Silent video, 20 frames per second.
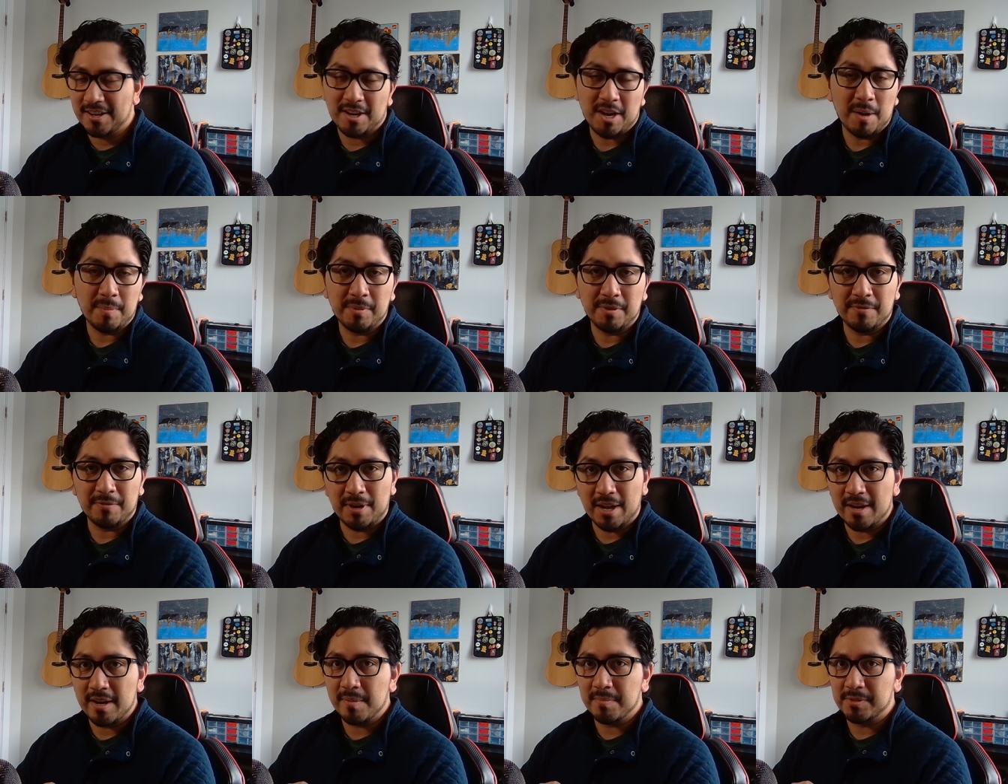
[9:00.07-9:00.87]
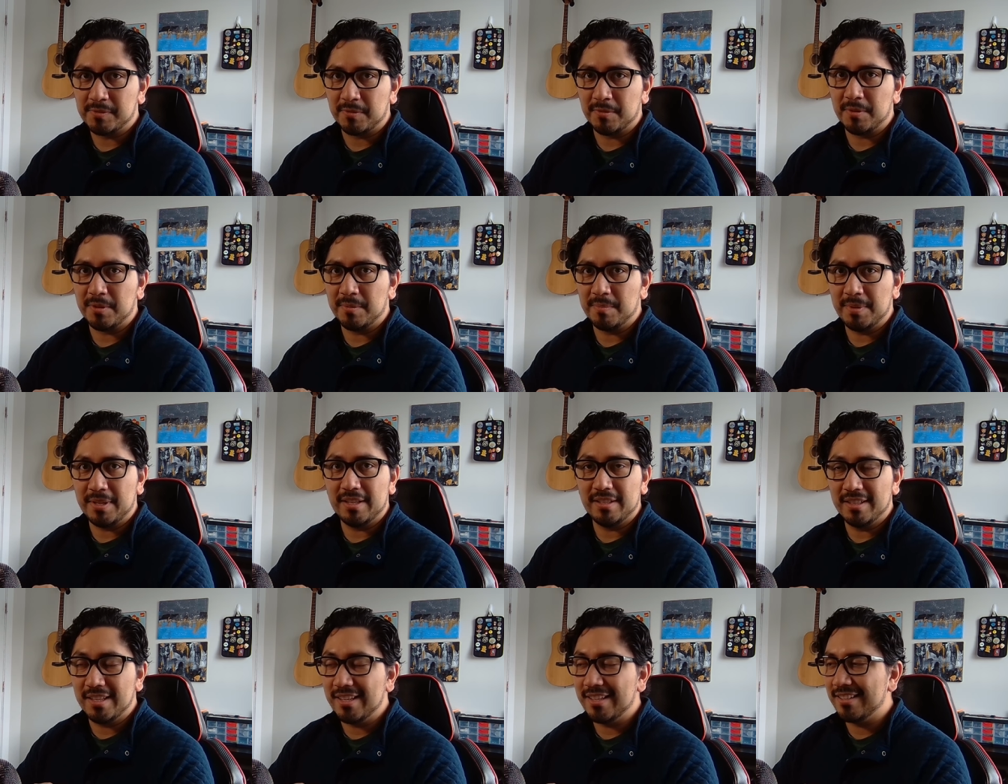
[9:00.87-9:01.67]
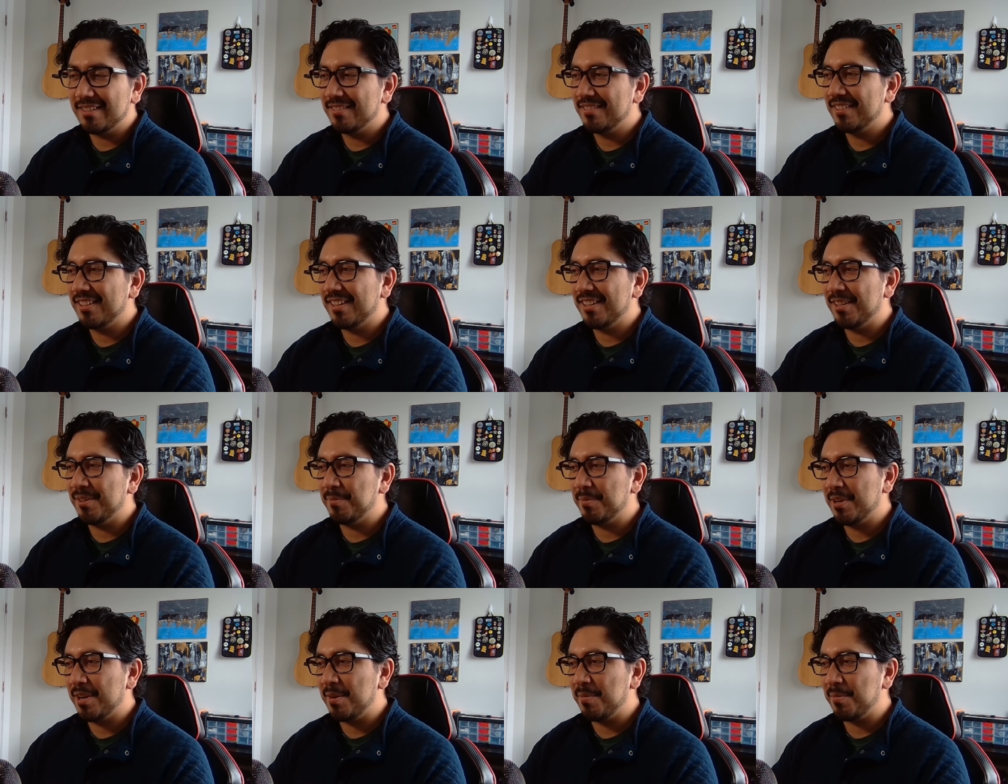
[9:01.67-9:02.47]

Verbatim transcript: a couple of write ups for being late uh, when I